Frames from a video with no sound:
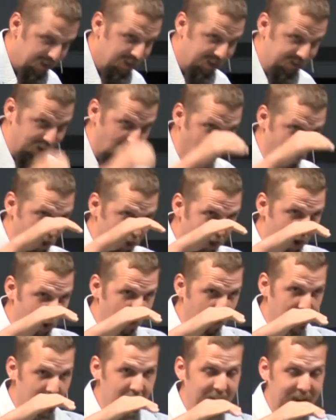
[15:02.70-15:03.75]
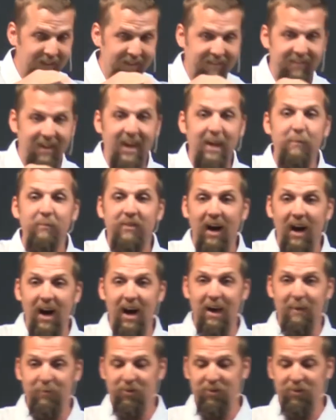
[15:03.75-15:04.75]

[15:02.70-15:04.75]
let's all lower at the same time